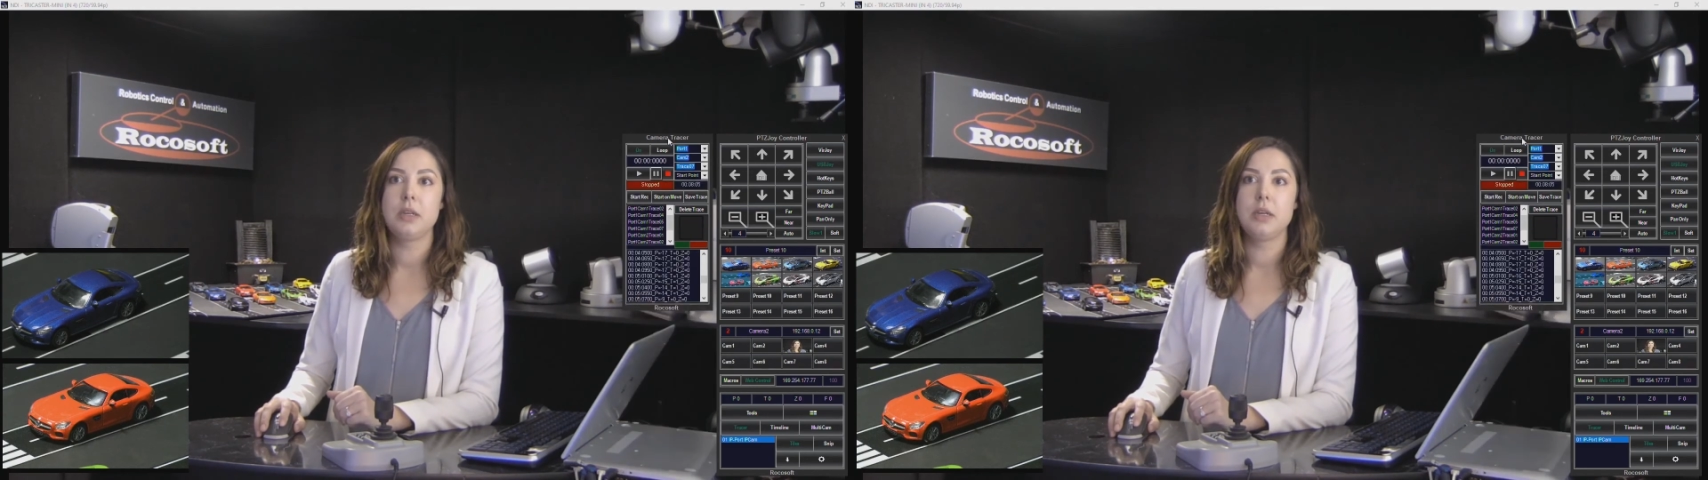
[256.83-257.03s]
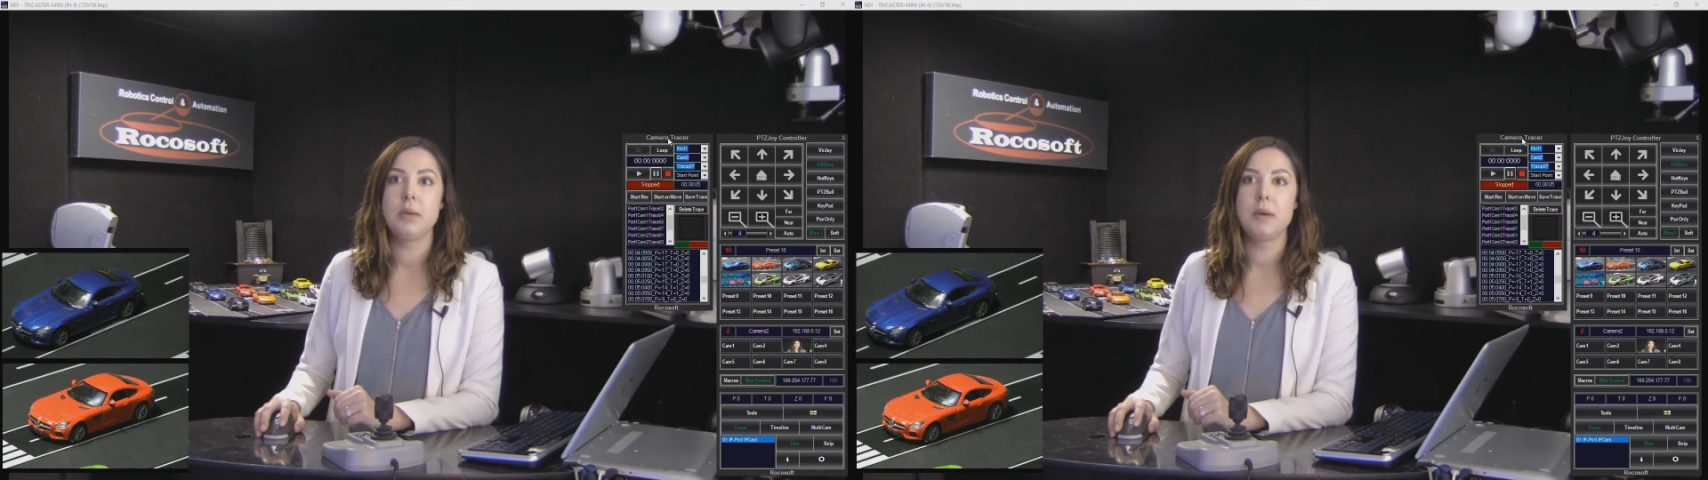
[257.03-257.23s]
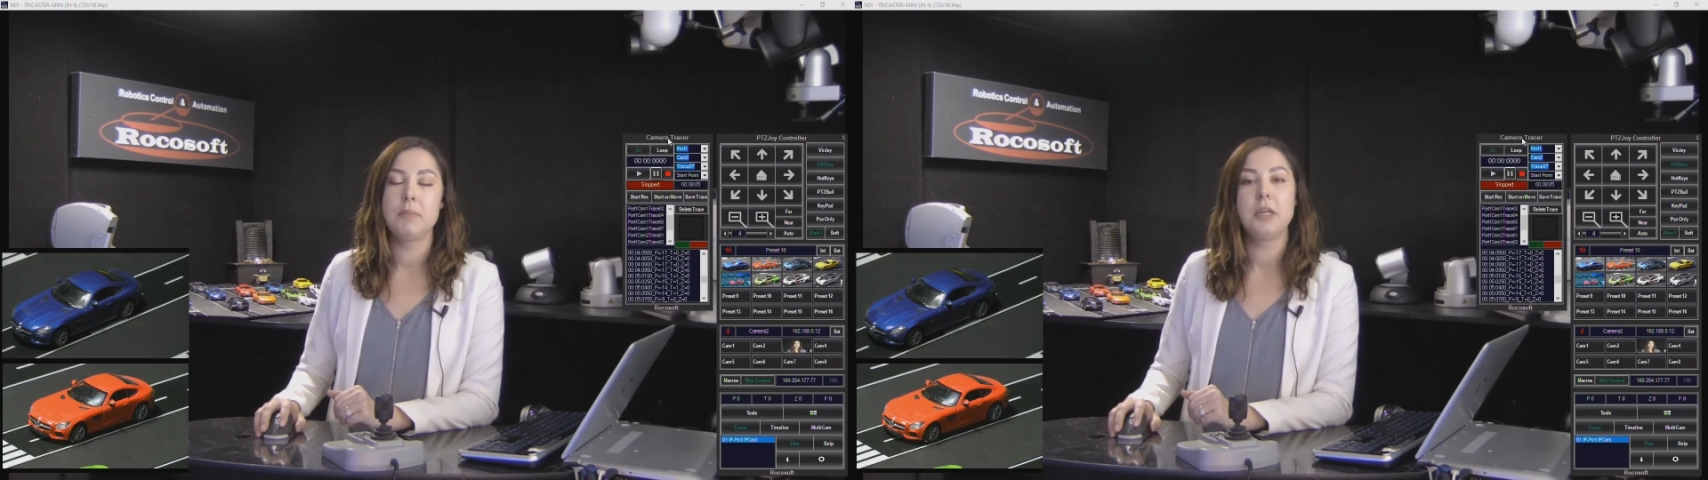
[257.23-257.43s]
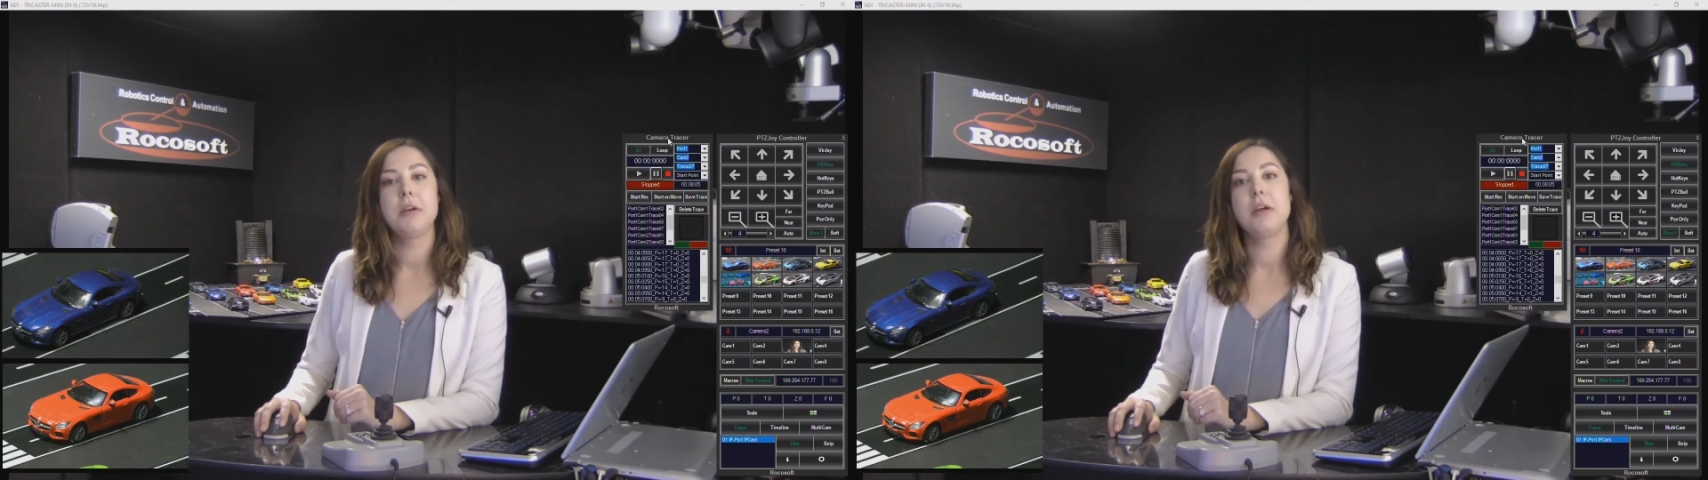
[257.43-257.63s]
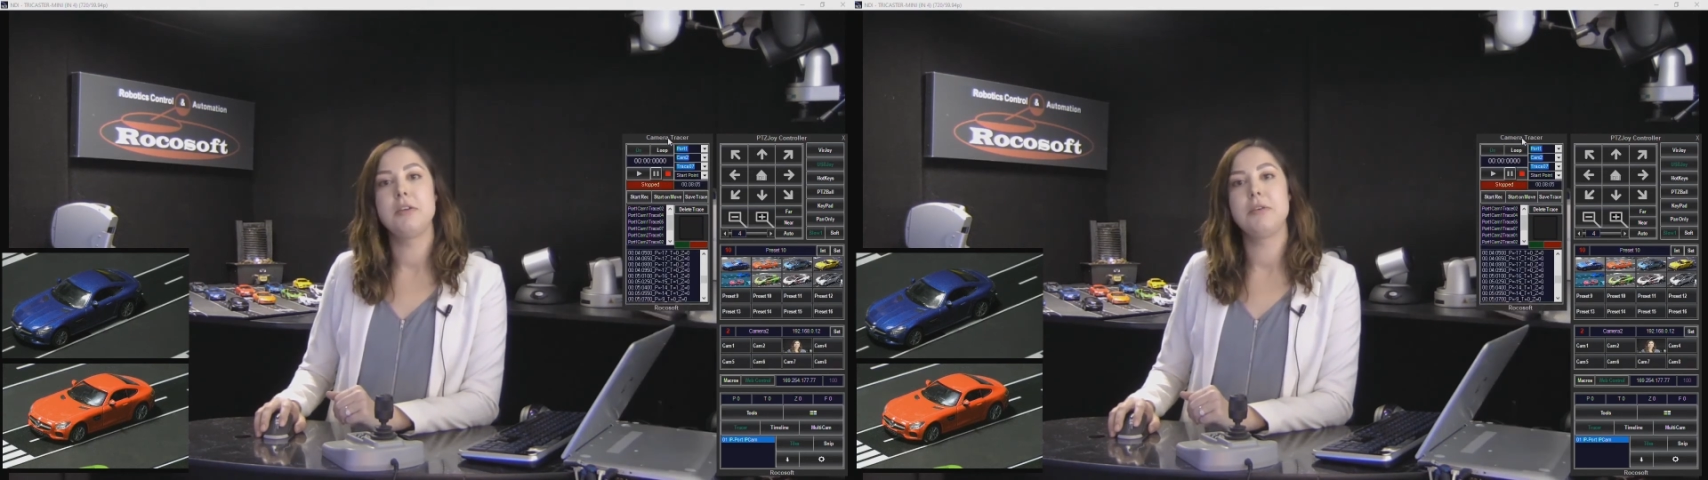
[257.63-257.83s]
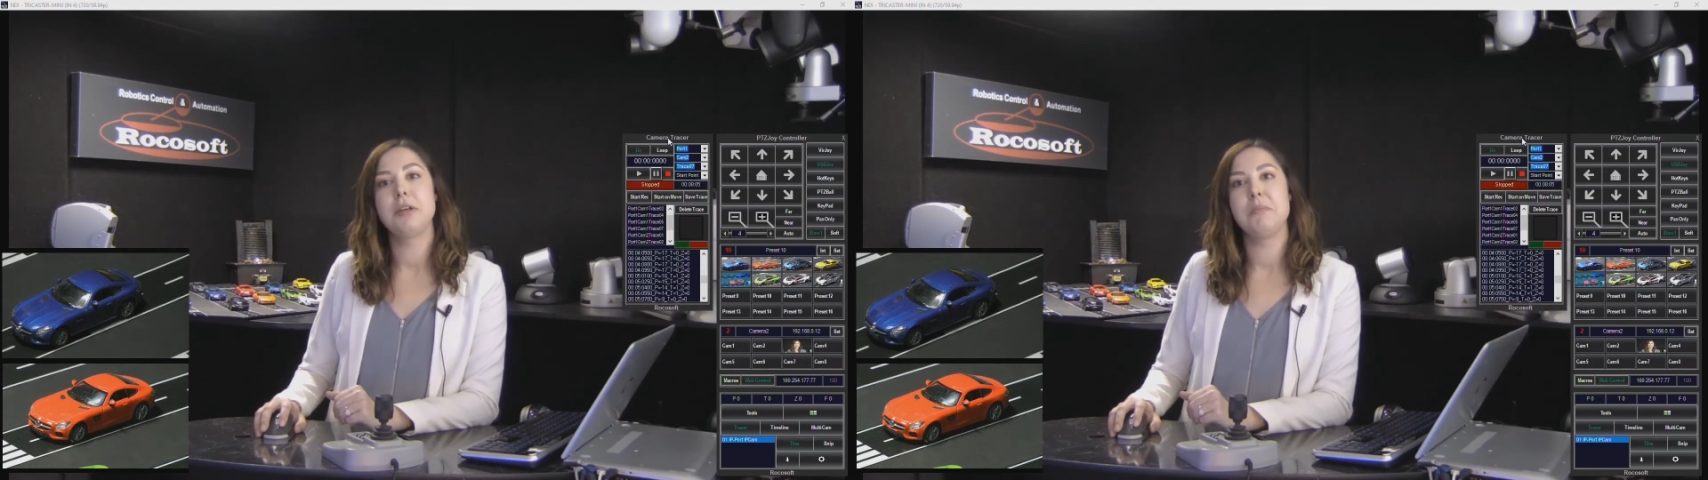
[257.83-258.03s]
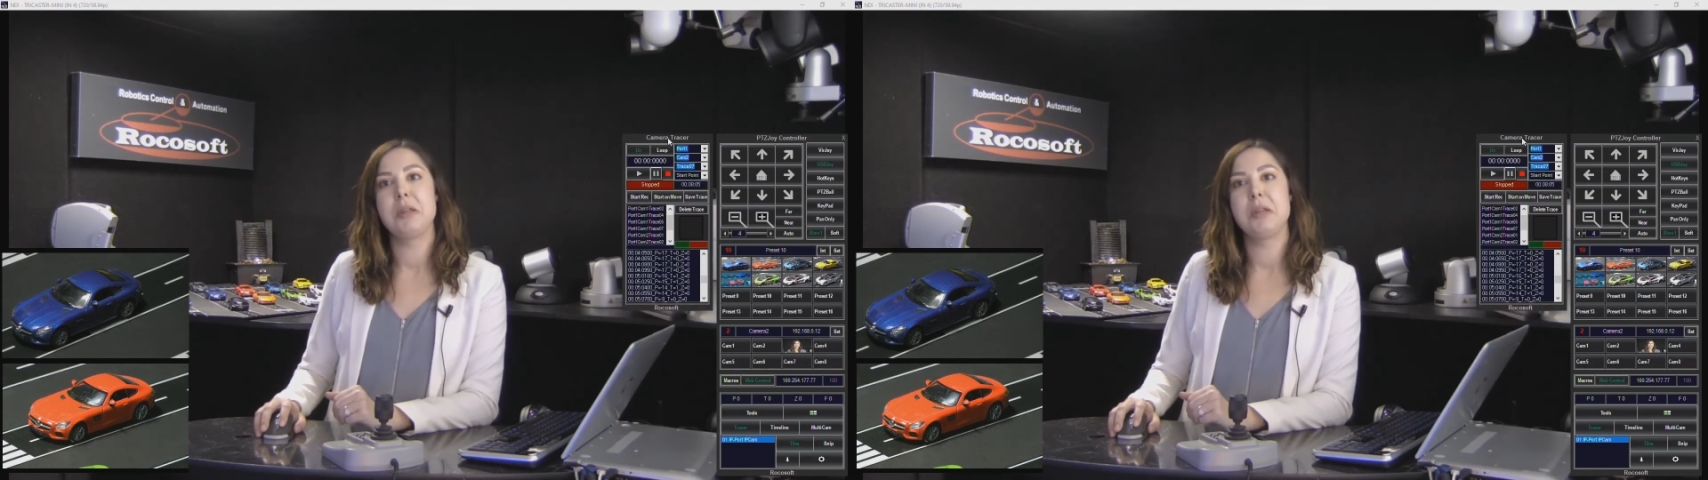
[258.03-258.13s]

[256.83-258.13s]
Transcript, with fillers: come up here and you can